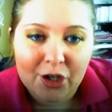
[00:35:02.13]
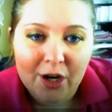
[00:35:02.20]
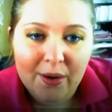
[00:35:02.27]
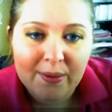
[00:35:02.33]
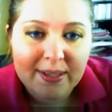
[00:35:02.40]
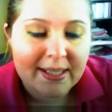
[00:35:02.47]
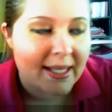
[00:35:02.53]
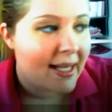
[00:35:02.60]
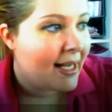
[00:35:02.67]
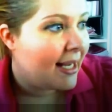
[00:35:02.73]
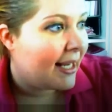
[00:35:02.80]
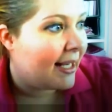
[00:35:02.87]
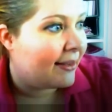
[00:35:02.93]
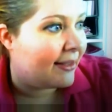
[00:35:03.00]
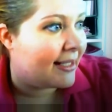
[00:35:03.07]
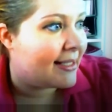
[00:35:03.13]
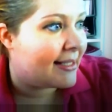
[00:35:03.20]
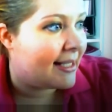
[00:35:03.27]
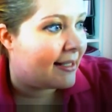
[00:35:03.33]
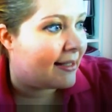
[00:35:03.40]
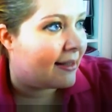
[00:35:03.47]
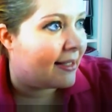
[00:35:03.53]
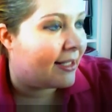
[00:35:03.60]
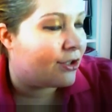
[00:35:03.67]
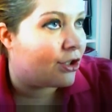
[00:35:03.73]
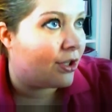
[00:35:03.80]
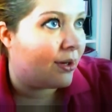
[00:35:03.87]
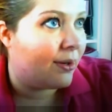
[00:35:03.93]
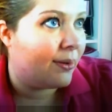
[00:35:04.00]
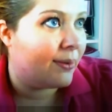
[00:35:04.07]
chose, and let's say that they
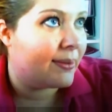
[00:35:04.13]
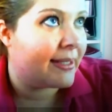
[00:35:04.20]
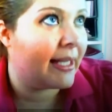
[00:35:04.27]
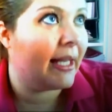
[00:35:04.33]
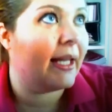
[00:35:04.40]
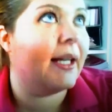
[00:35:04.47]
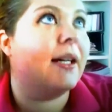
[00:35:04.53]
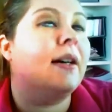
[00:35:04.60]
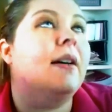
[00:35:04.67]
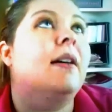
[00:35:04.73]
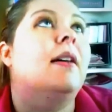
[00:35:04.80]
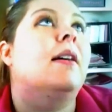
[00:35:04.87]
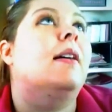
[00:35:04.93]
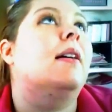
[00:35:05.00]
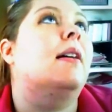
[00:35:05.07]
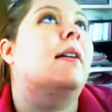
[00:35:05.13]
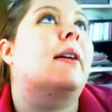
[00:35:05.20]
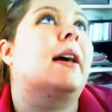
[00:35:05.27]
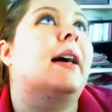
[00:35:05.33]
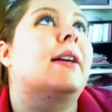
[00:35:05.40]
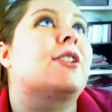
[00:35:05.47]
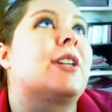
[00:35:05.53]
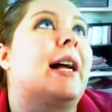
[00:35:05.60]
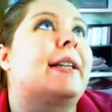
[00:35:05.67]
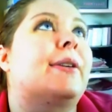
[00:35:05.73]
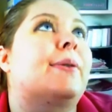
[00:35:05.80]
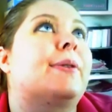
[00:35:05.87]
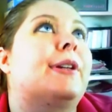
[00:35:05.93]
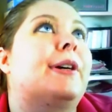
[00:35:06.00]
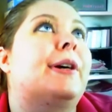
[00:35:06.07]
chose, oh gosh, I
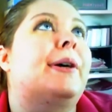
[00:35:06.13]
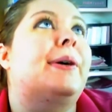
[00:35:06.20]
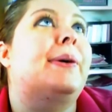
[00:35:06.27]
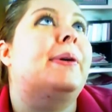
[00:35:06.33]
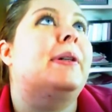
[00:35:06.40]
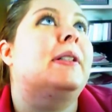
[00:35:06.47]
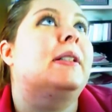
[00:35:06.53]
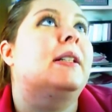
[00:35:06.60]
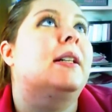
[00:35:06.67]
don't know,